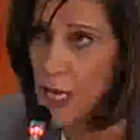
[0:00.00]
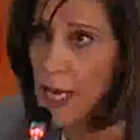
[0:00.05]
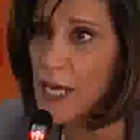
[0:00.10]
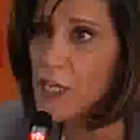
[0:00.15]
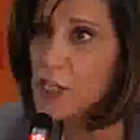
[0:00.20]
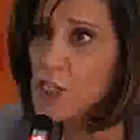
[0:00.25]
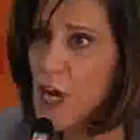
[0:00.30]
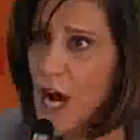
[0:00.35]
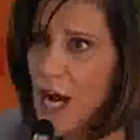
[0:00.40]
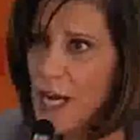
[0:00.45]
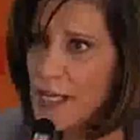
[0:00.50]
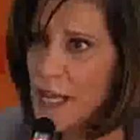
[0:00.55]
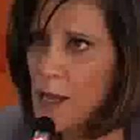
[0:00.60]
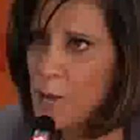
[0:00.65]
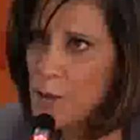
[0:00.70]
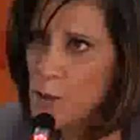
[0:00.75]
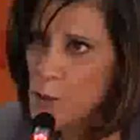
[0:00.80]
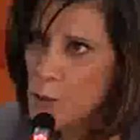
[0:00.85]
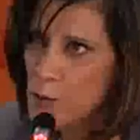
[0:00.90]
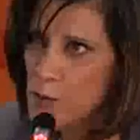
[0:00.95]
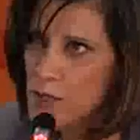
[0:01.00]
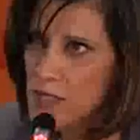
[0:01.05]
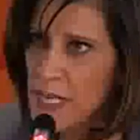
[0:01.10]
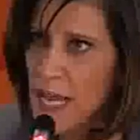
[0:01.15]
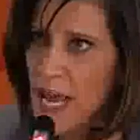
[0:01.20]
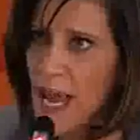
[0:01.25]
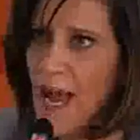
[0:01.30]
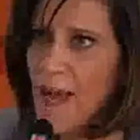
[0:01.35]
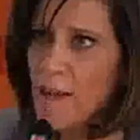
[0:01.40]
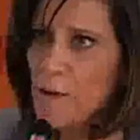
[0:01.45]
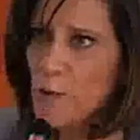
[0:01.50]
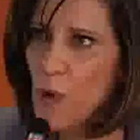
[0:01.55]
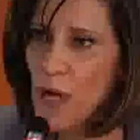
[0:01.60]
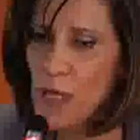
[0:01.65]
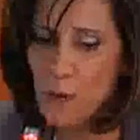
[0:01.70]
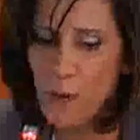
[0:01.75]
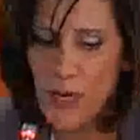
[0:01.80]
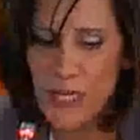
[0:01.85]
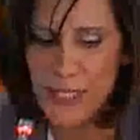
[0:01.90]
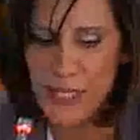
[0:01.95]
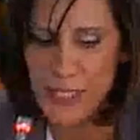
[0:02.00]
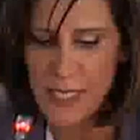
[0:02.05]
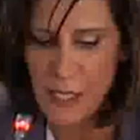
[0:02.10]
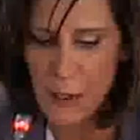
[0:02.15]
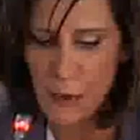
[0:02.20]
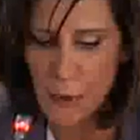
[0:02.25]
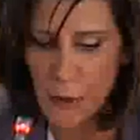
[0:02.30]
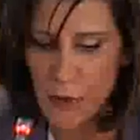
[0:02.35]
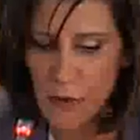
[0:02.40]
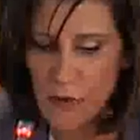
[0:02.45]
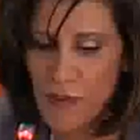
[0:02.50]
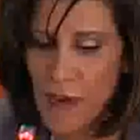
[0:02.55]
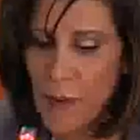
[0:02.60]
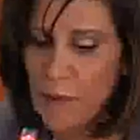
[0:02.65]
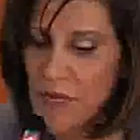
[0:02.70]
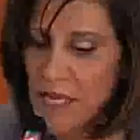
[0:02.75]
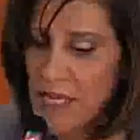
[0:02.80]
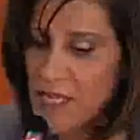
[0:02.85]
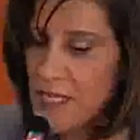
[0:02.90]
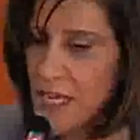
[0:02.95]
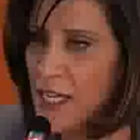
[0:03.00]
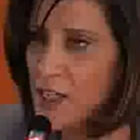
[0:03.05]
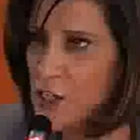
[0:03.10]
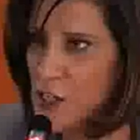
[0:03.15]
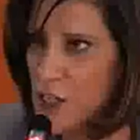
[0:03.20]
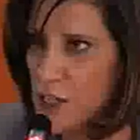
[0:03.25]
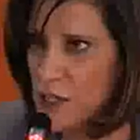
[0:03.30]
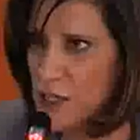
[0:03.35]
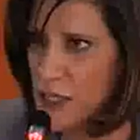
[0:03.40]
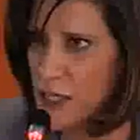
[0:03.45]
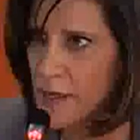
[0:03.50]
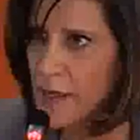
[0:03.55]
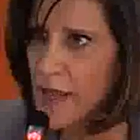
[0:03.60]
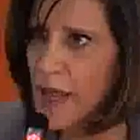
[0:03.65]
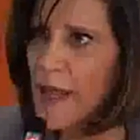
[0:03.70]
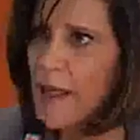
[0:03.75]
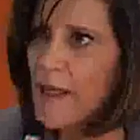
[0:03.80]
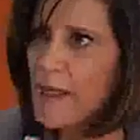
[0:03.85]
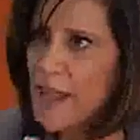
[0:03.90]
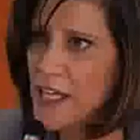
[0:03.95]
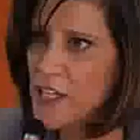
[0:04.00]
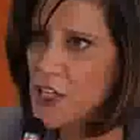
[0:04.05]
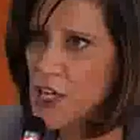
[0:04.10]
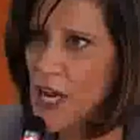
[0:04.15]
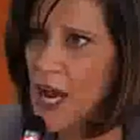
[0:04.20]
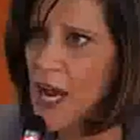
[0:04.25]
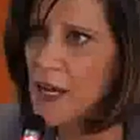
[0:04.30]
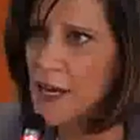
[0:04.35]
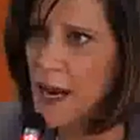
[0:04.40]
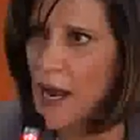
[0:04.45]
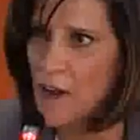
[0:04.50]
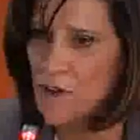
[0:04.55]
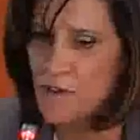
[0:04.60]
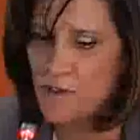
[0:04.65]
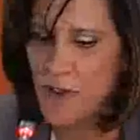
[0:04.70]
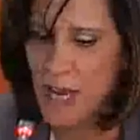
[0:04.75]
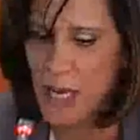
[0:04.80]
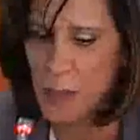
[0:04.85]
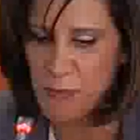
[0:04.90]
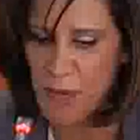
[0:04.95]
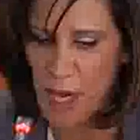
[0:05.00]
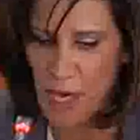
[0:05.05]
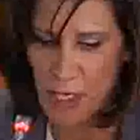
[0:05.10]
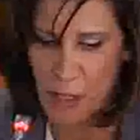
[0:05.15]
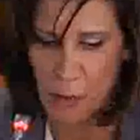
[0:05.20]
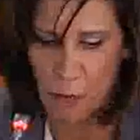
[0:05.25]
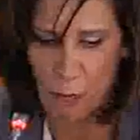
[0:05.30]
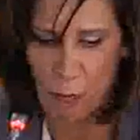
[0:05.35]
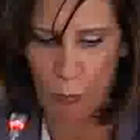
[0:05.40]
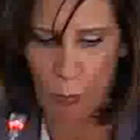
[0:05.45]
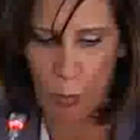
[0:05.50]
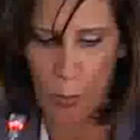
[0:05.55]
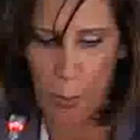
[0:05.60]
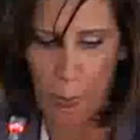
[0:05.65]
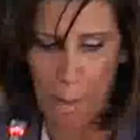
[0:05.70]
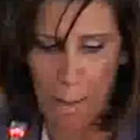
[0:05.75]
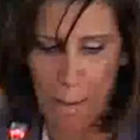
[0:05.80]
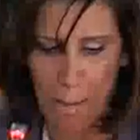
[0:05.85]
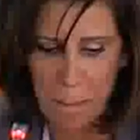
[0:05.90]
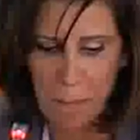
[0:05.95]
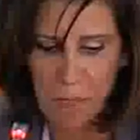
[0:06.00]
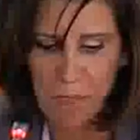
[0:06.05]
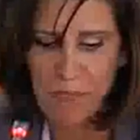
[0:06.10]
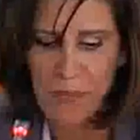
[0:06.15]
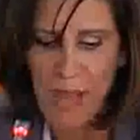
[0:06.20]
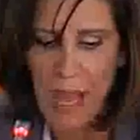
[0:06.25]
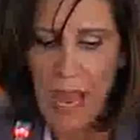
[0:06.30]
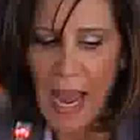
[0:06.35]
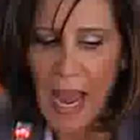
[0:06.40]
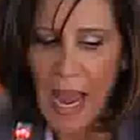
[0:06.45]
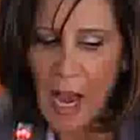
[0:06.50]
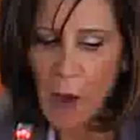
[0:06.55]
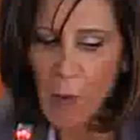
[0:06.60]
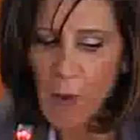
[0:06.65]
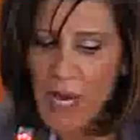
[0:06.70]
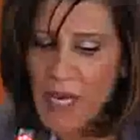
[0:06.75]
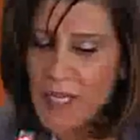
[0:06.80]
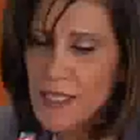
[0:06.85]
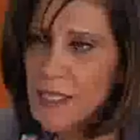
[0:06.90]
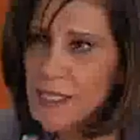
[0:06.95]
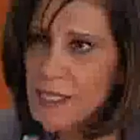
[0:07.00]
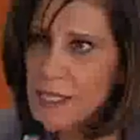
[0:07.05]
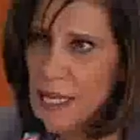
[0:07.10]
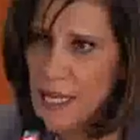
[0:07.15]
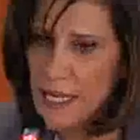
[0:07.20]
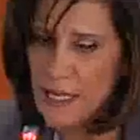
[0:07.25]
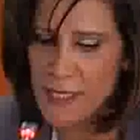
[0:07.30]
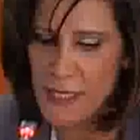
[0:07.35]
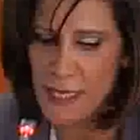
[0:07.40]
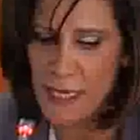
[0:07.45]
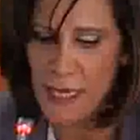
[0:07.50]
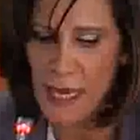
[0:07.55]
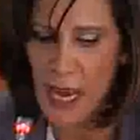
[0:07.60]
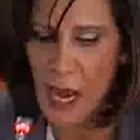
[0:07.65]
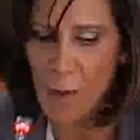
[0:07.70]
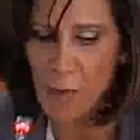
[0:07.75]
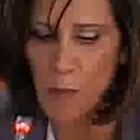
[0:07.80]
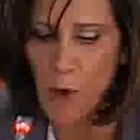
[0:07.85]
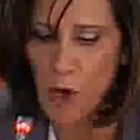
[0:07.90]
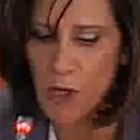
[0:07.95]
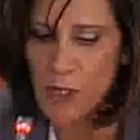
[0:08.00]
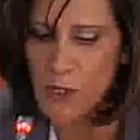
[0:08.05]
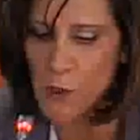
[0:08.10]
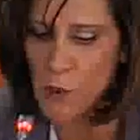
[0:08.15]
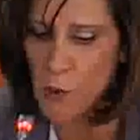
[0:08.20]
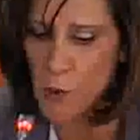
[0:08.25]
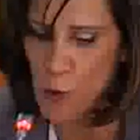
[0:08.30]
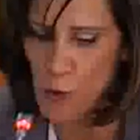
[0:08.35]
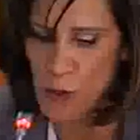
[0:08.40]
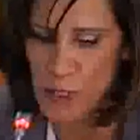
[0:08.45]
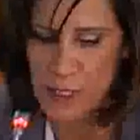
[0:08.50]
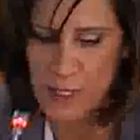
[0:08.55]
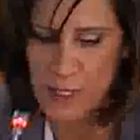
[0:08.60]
child abuse and 110 families and children, the JRF helpline. Awareness raising among schools,